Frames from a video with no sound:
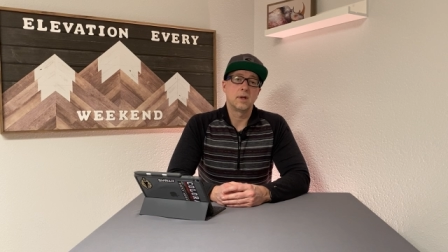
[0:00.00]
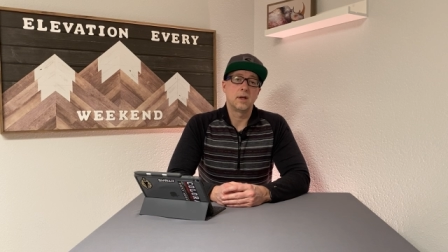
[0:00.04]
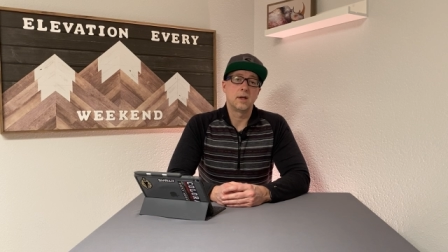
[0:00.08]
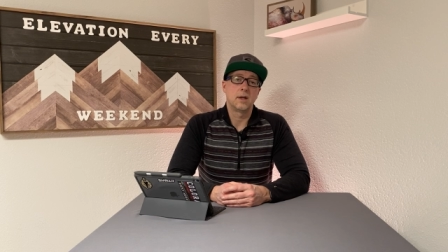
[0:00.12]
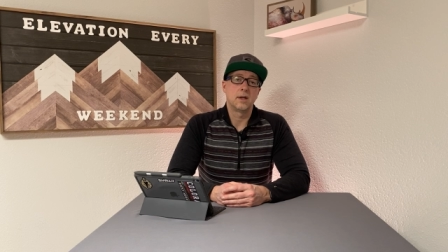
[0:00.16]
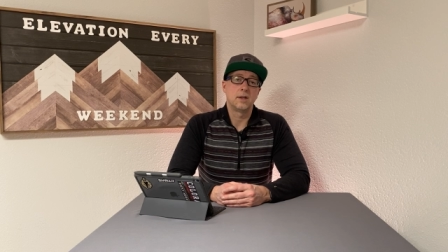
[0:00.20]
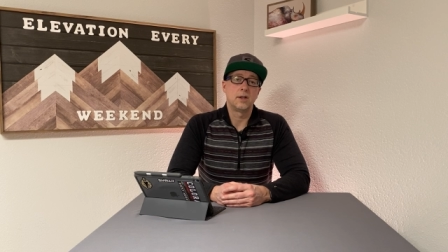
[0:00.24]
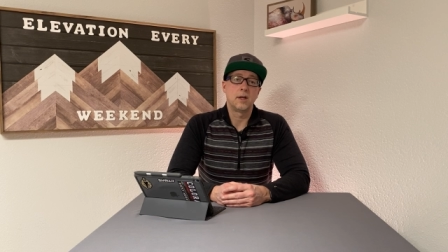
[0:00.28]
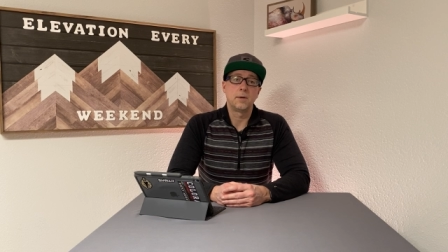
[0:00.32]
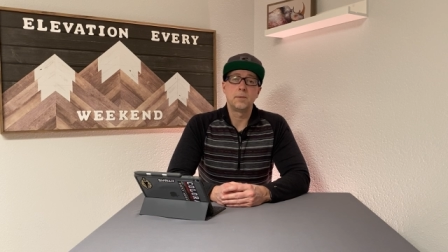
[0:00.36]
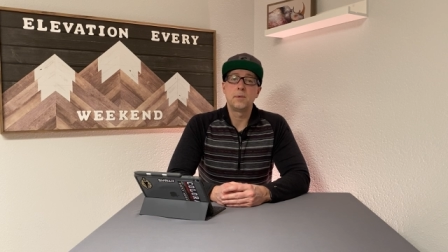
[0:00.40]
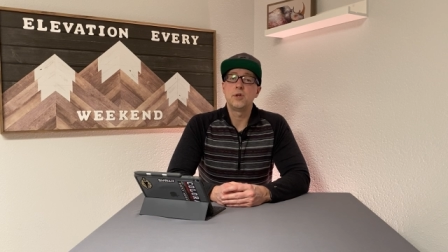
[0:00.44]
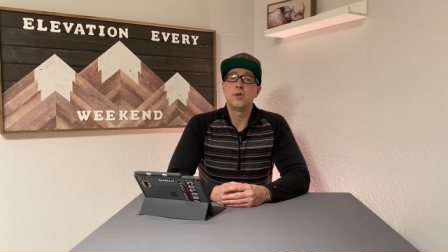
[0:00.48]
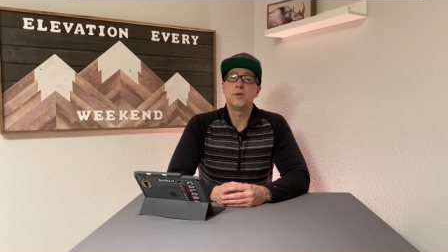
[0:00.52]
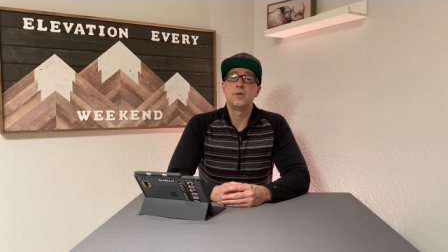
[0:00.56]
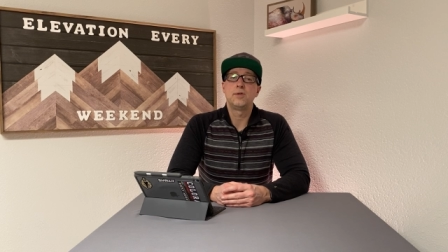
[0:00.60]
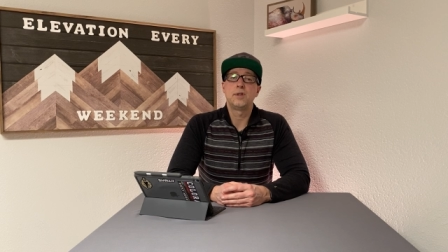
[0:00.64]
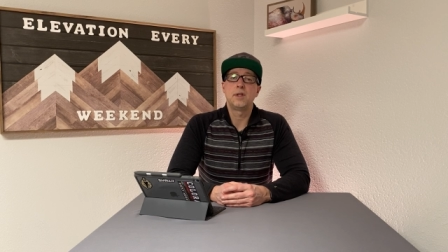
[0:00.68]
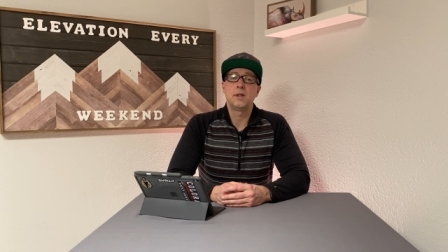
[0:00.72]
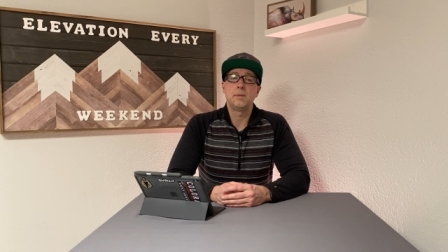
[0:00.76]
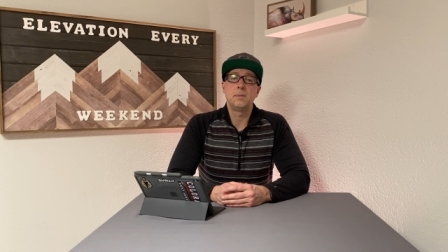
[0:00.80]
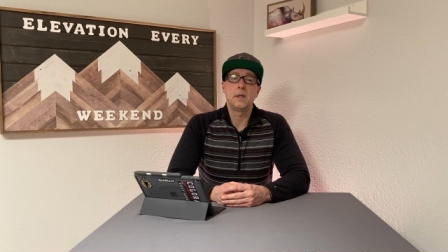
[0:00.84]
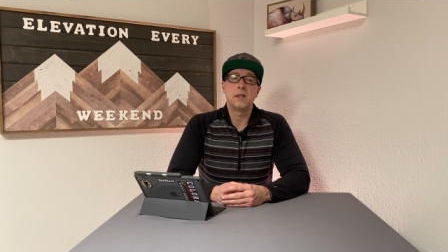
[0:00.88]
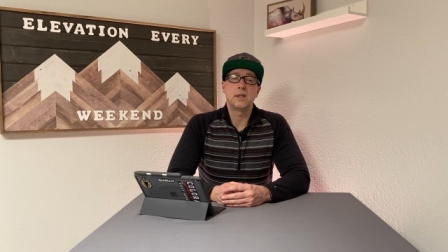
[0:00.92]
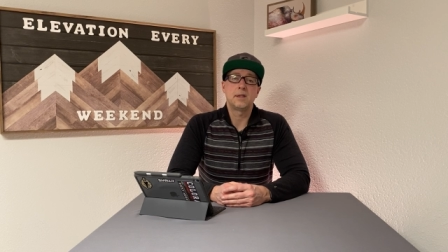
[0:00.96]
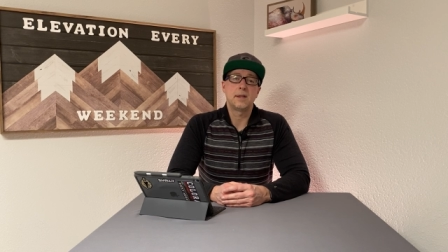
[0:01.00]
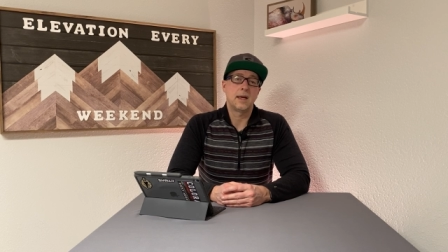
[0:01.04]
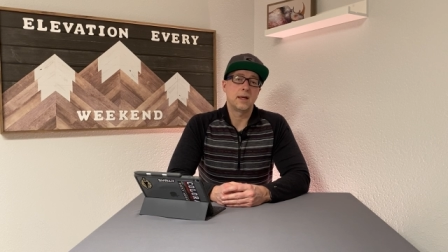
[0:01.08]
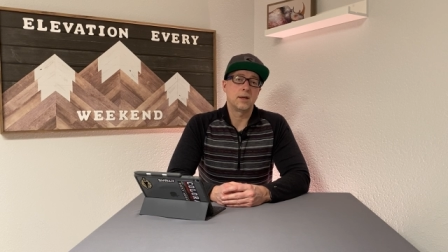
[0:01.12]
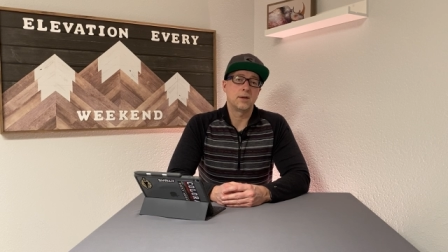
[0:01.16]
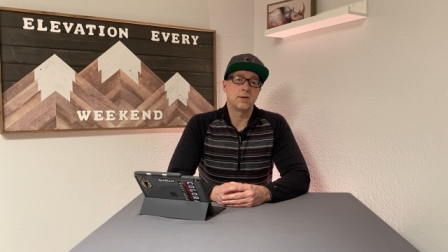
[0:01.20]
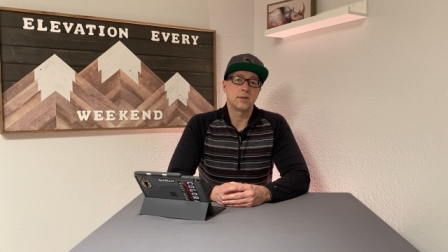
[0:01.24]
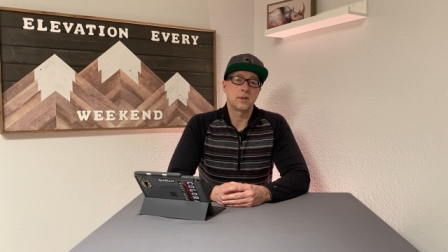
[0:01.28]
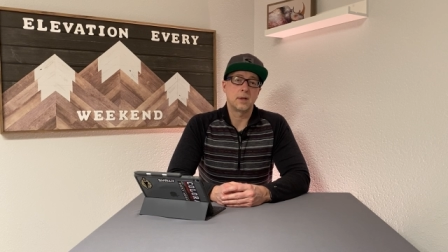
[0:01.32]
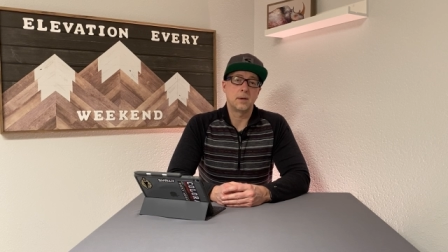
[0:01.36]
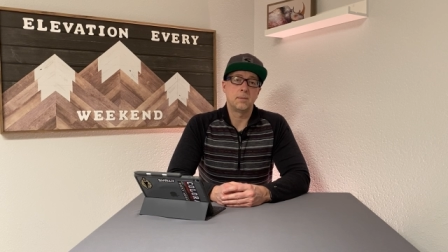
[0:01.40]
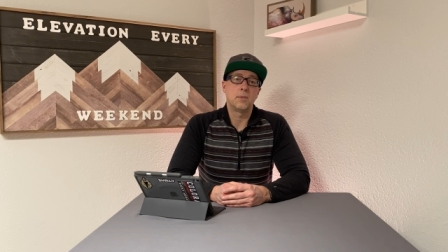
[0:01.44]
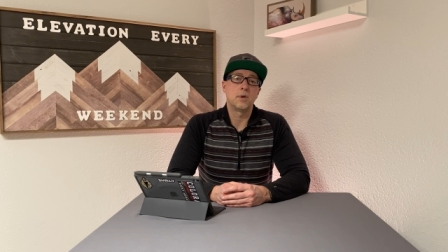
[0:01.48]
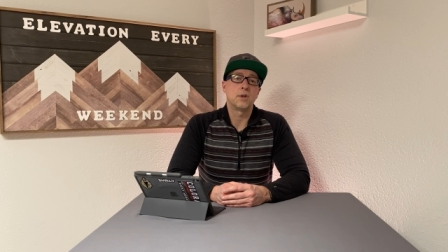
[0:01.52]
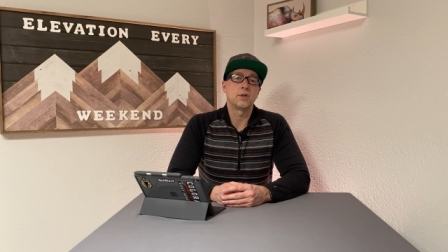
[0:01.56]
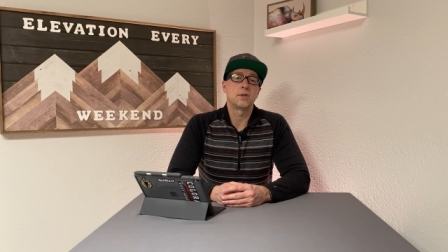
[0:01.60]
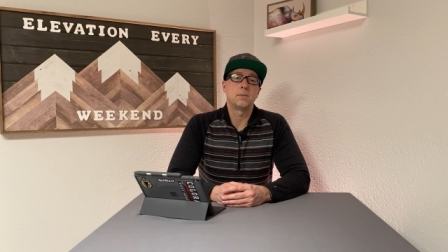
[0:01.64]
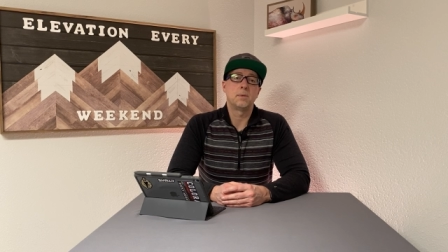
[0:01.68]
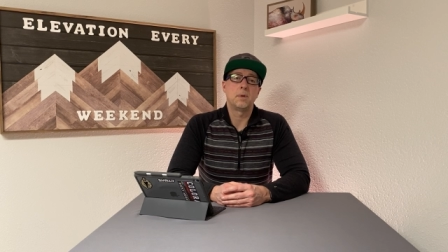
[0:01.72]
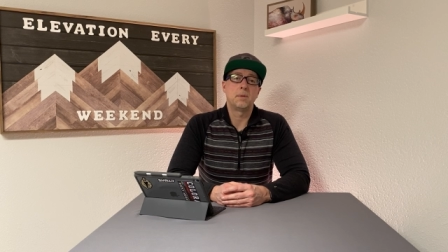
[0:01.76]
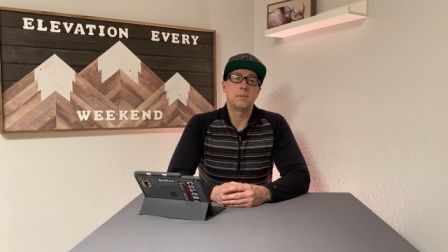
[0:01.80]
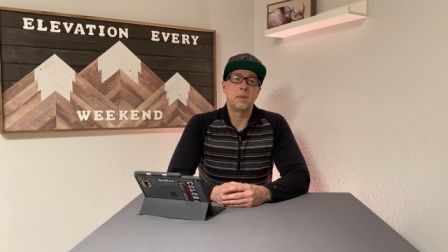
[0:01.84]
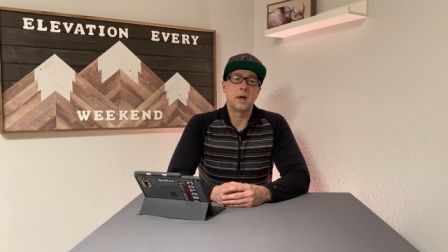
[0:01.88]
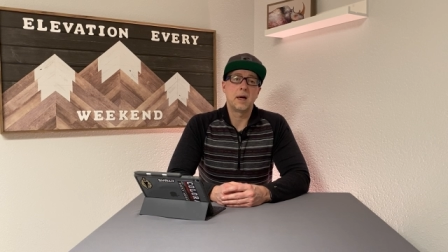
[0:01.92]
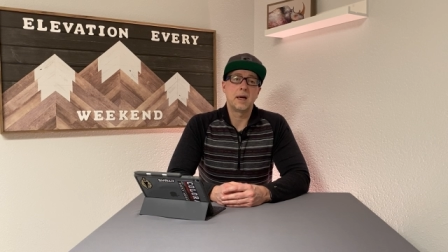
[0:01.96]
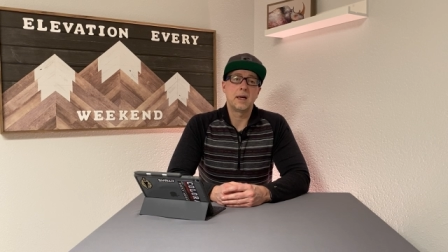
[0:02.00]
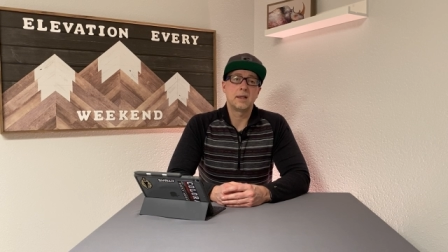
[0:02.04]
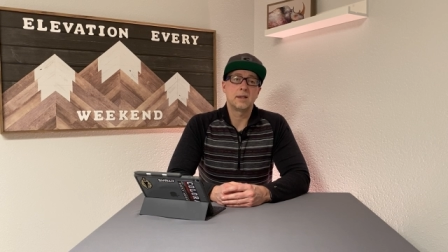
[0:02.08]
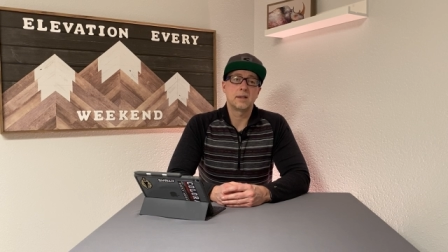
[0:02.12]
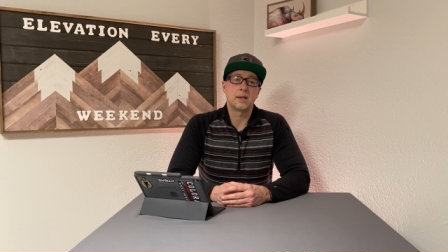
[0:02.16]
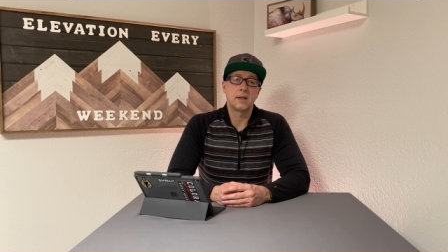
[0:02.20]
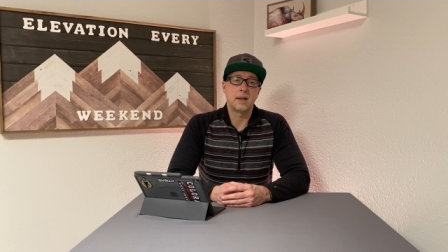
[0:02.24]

WTB saddles on multiple bikes,